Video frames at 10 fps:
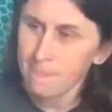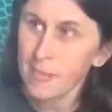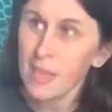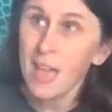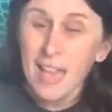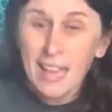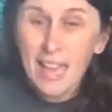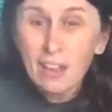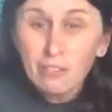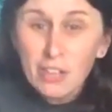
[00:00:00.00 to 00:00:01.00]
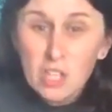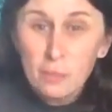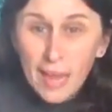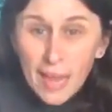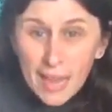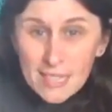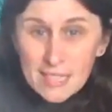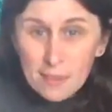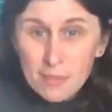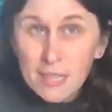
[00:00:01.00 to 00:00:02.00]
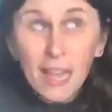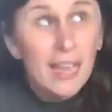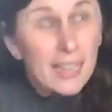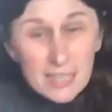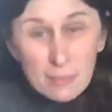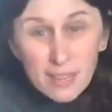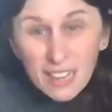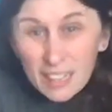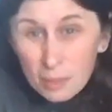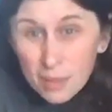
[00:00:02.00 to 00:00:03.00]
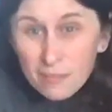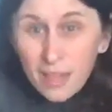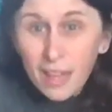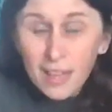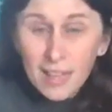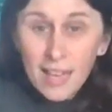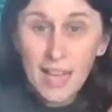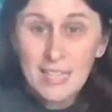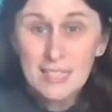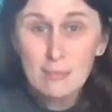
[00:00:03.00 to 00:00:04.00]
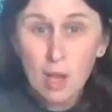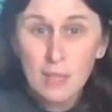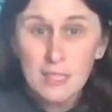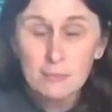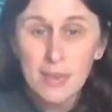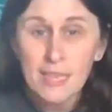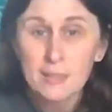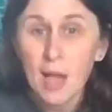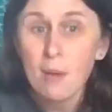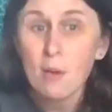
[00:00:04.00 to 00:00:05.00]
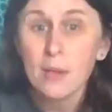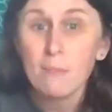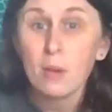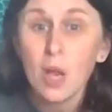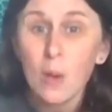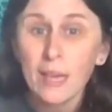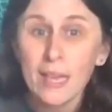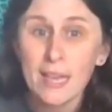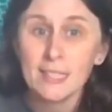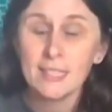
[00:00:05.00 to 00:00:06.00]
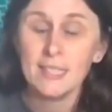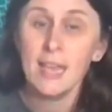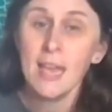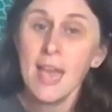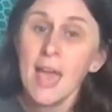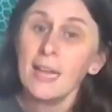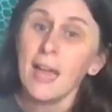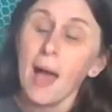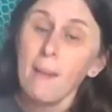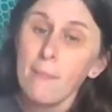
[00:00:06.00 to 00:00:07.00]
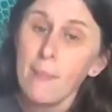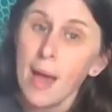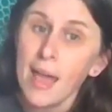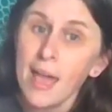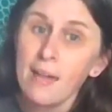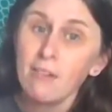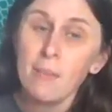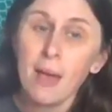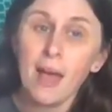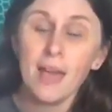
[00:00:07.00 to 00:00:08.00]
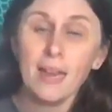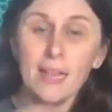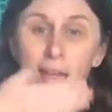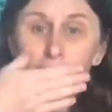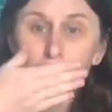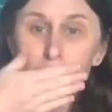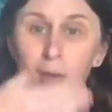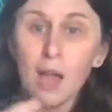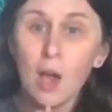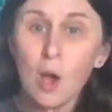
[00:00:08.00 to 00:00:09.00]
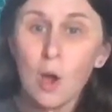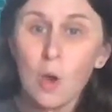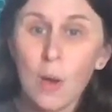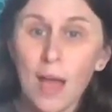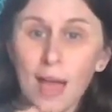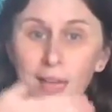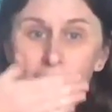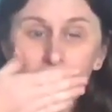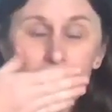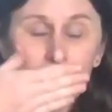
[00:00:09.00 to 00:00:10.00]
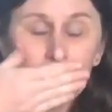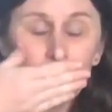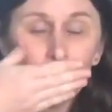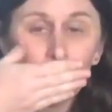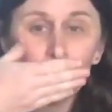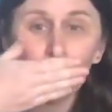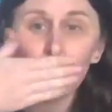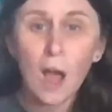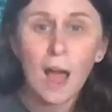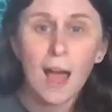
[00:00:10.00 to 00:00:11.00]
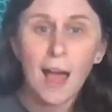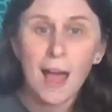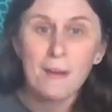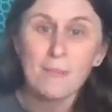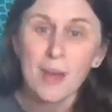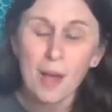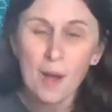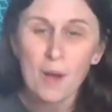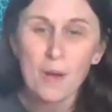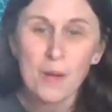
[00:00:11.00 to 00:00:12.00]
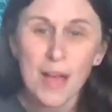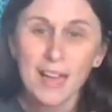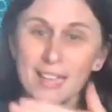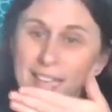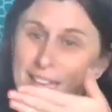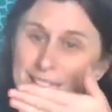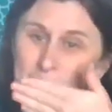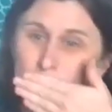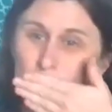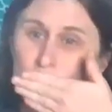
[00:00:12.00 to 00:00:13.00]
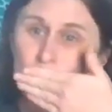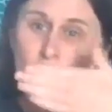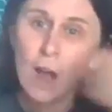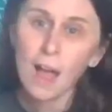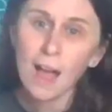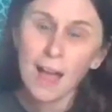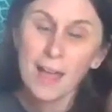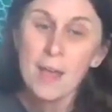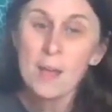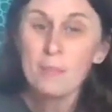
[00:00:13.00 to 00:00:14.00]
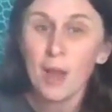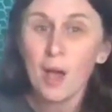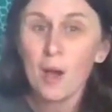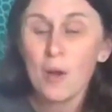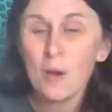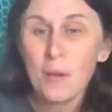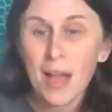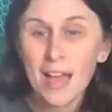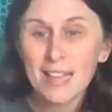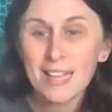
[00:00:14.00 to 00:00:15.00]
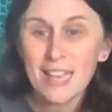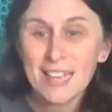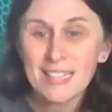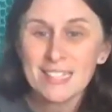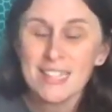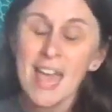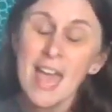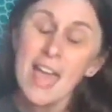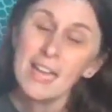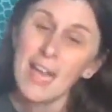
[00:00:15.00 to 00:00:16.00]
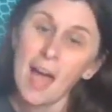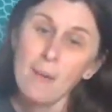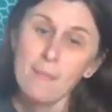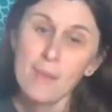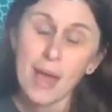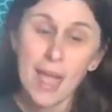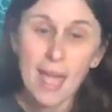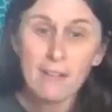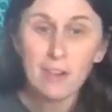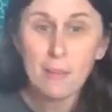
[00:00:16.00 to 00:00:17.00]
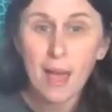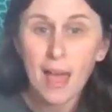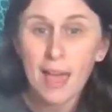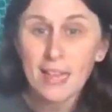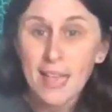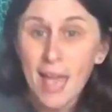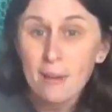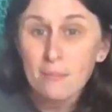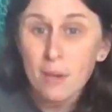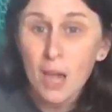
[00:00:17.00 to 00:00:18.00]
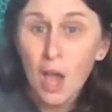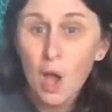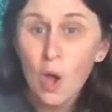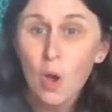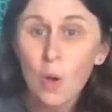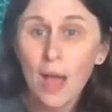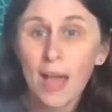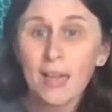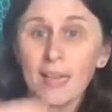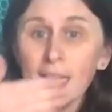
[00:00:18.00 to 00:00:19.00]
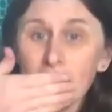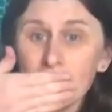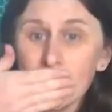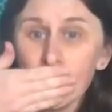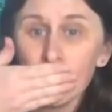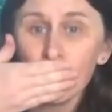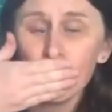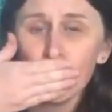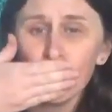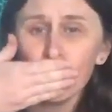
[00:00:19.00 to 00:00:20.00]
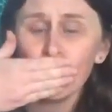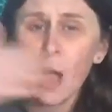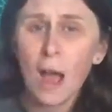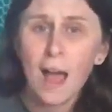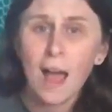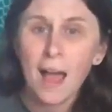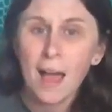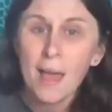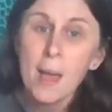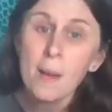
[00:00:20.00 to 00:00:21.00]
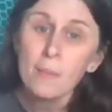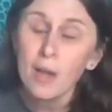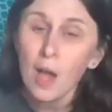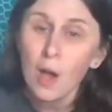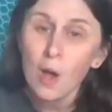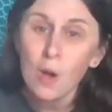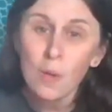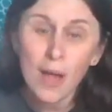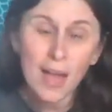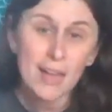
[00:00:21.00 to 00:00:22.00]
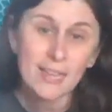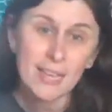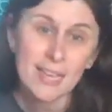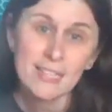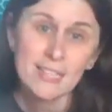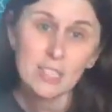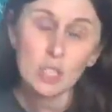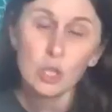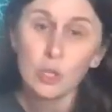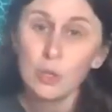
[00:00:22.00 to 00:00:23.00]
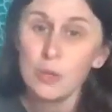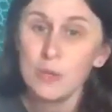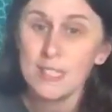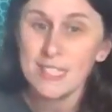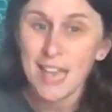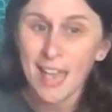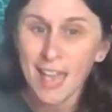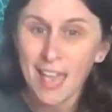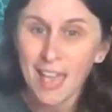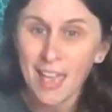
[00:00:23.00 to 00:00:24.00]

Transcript: I can't reach my hands up today because I'm in a little bit of a small space. So how about we blow a kiss? Come on everybody and blow a kiss. Mwah! Blow a kiss. Mwah! Blow a kiss. Come on everybody and blow a kiss. Mwah! Blow a kiss today.